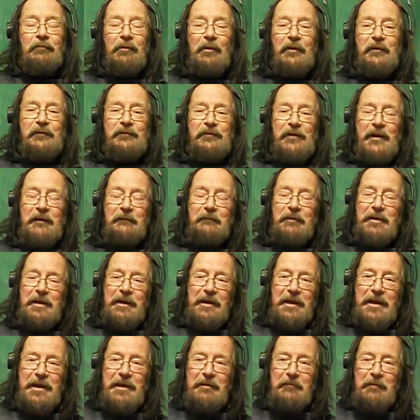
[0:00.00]
Please send me
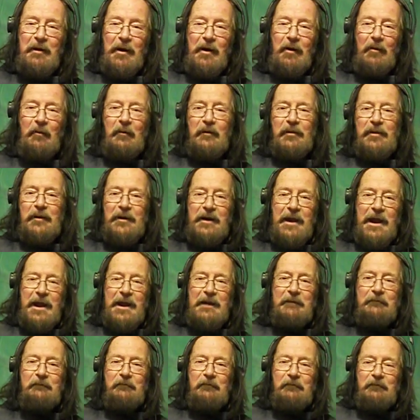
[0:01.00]
an email with a
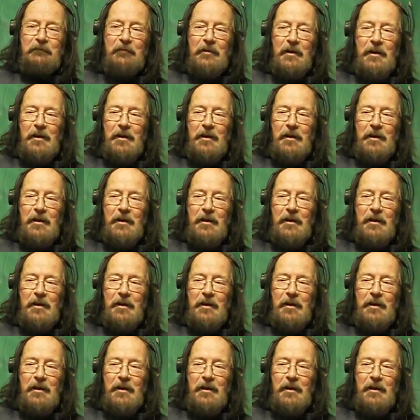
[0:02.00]
name